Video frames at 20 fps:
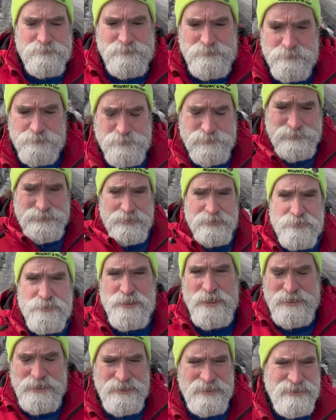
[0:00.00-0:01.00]

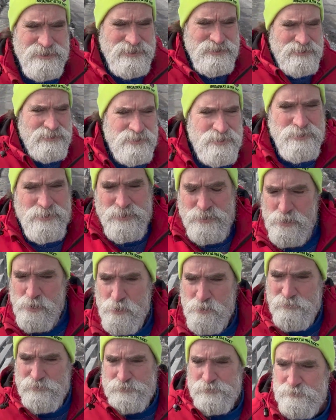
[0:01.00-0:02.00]
bridge
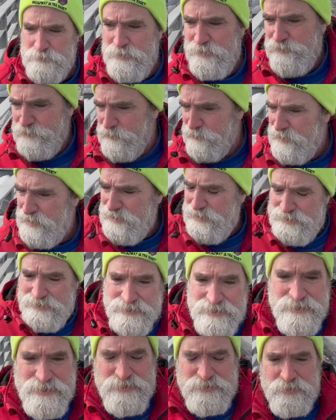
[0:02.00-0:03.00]
over the river.
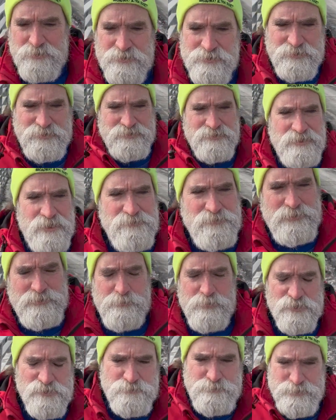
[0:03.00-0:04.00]
So this is definitely
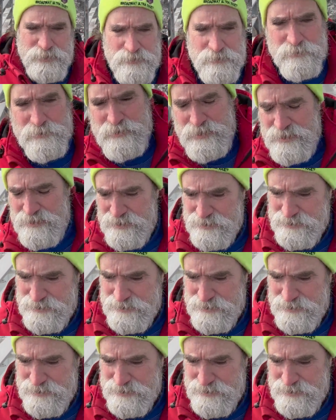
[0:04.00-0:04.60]
much bigger.